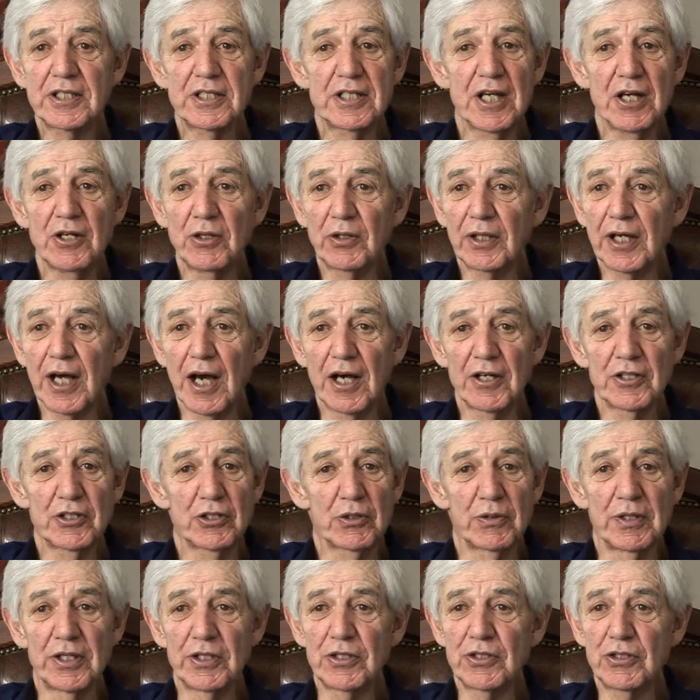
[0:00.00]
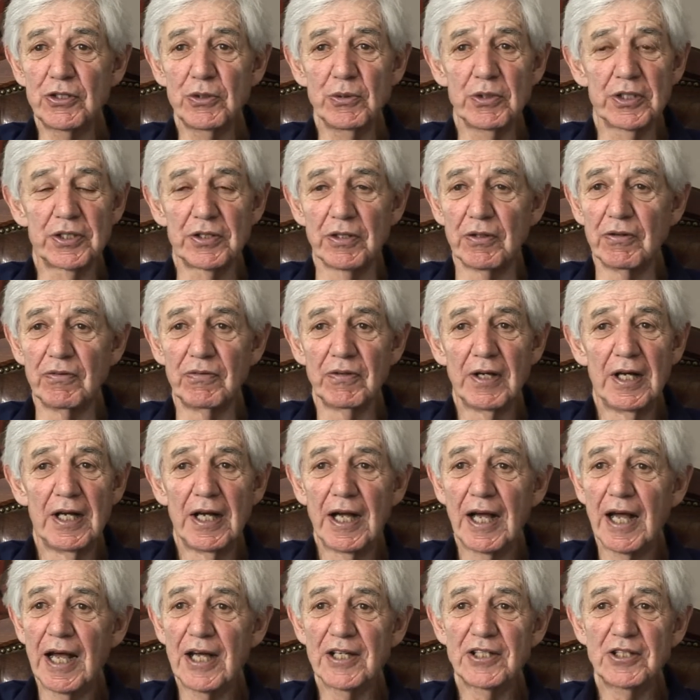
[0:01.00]
so counterintuitive
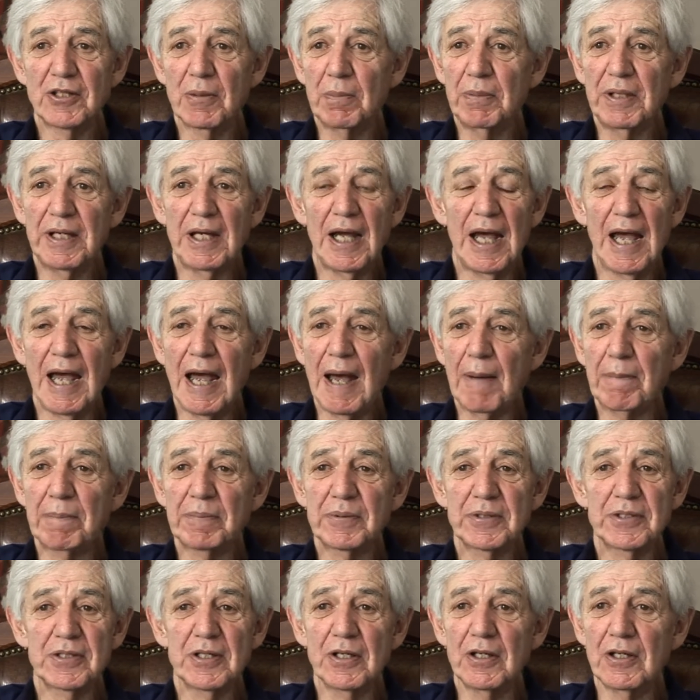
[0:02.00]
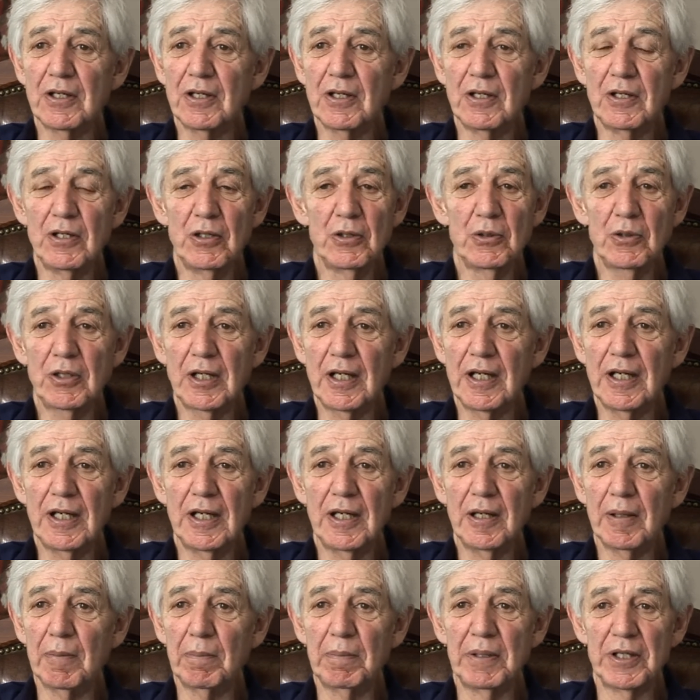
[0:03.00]
as to be
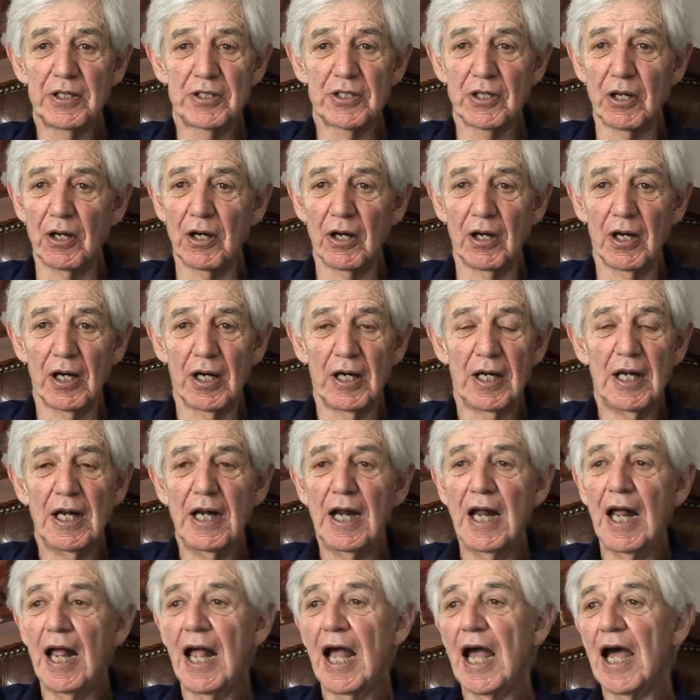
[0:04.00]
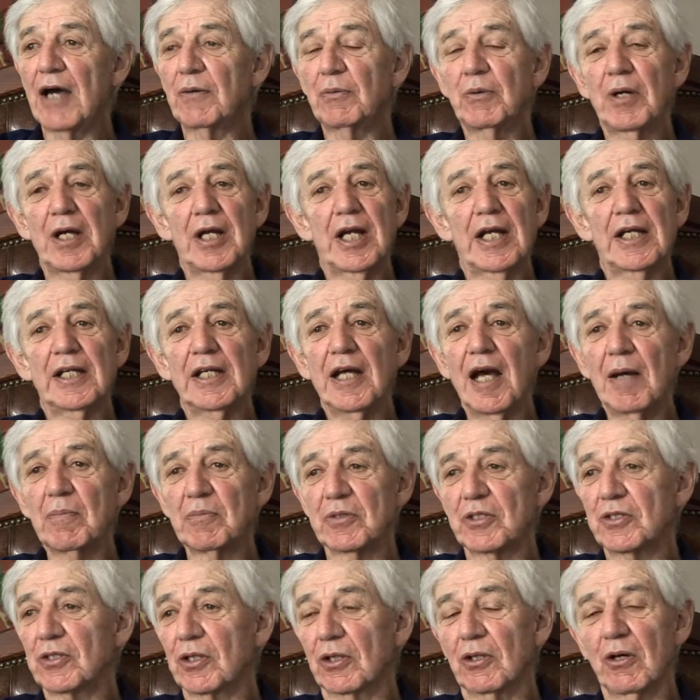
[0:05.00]
absolutely bizarre. And when it
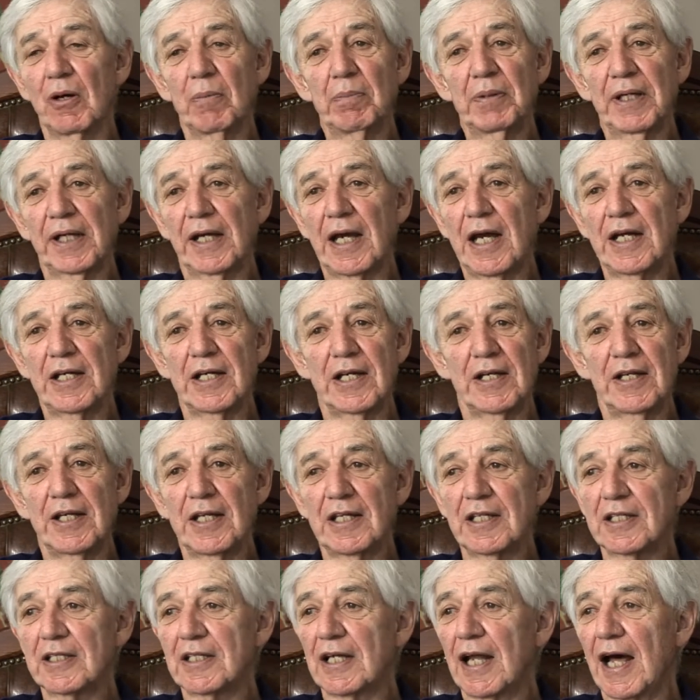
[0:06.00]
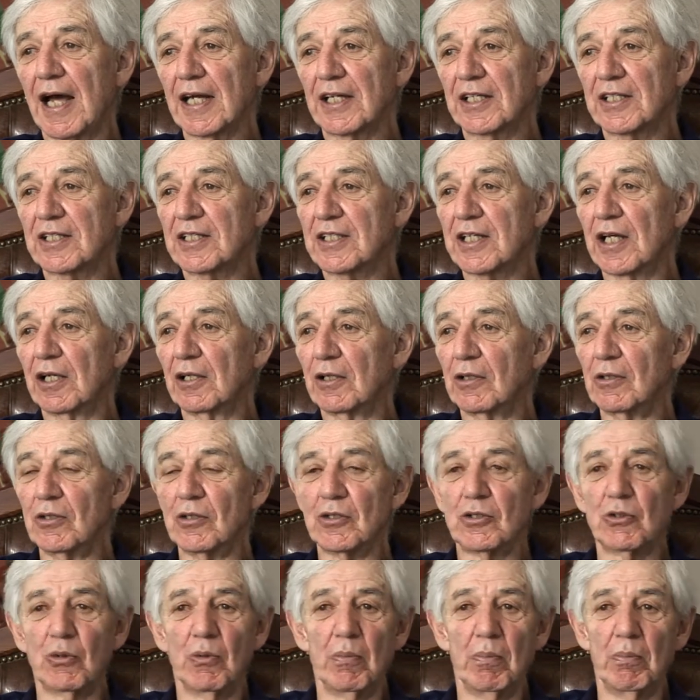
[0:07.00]
comes to complicated things like
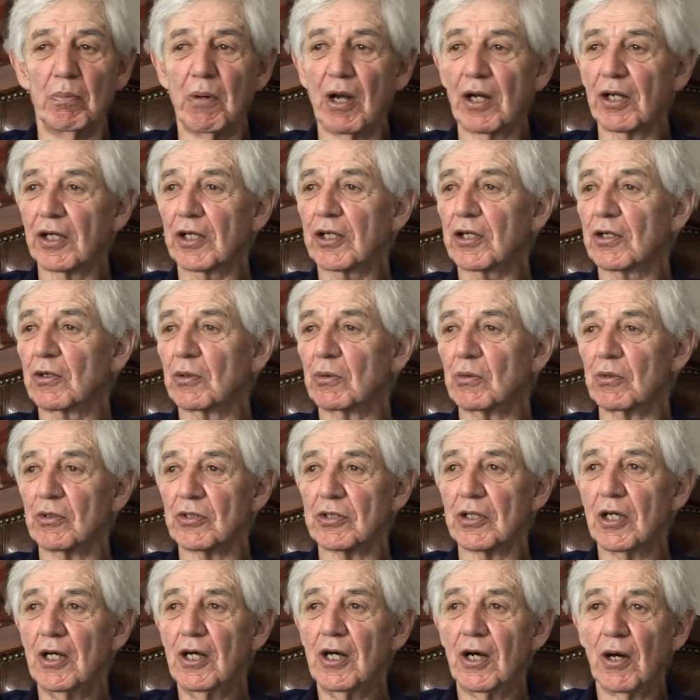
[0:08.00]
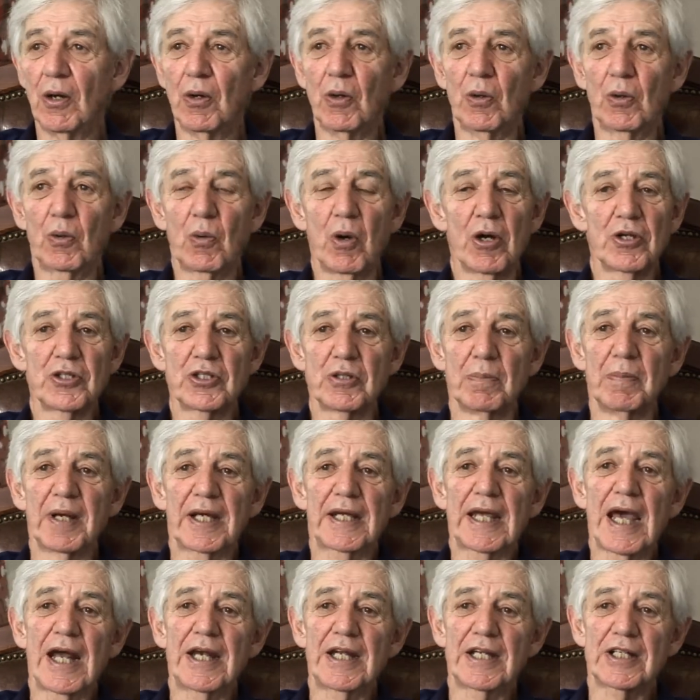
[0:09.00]
cells or molecules or quantum
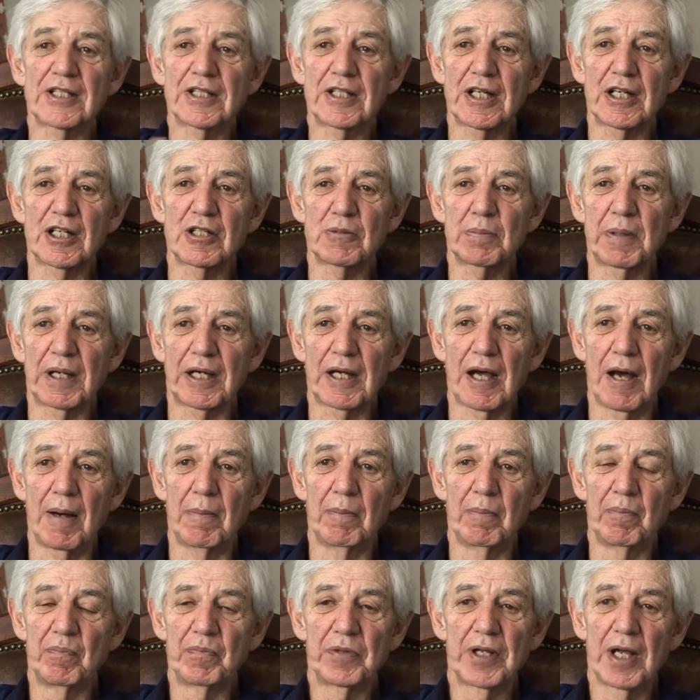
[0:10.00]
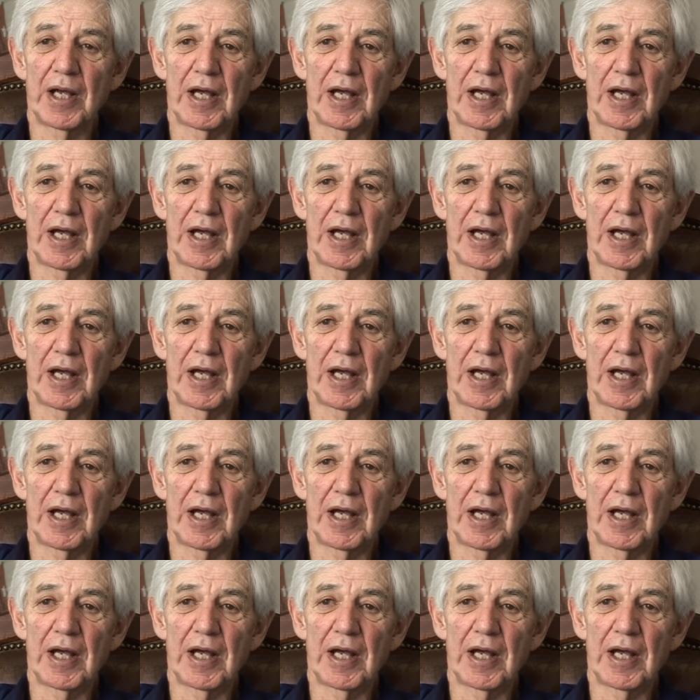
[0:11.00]
mechanics, things become